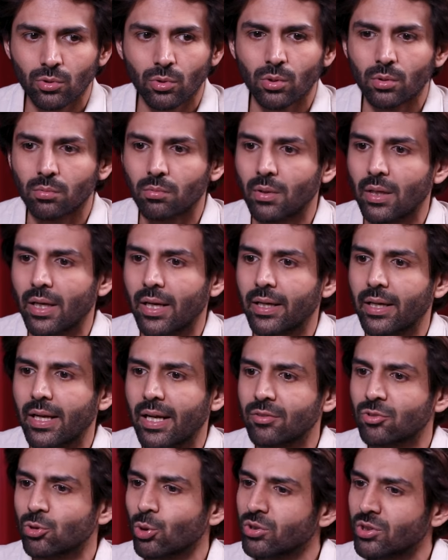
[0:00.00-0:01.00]
So
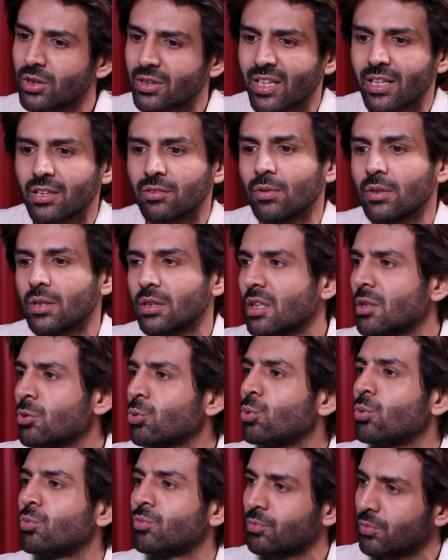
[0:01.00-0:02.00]
and so is the case with the
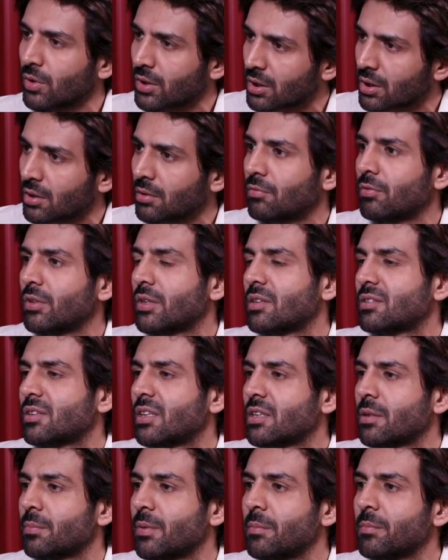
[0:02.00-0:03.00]
Chandu, with the
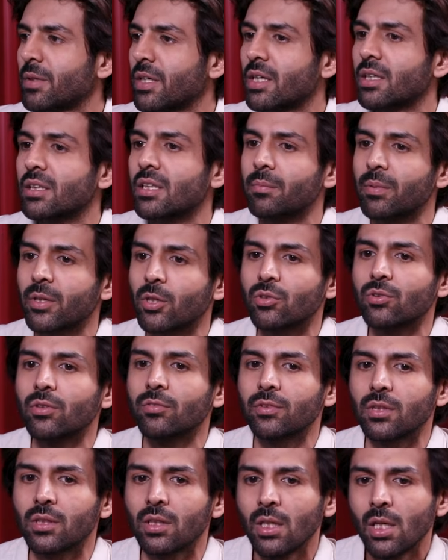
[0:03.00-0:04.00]
Satyaprem ki katha, because
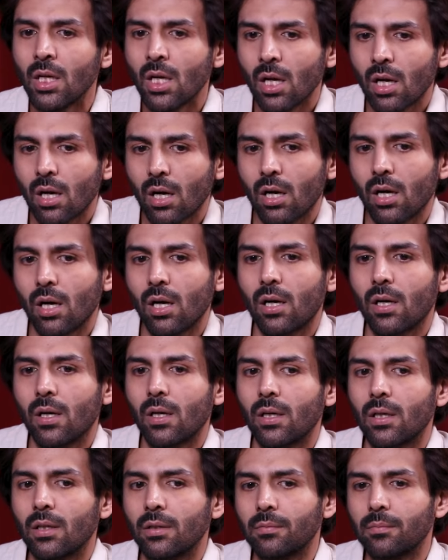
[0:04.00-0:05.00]
of the
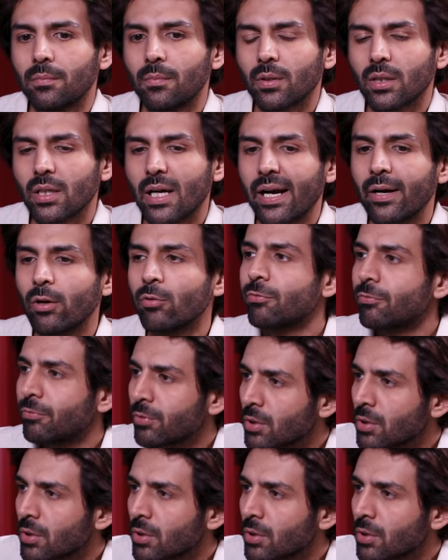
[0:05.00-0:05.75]
kind of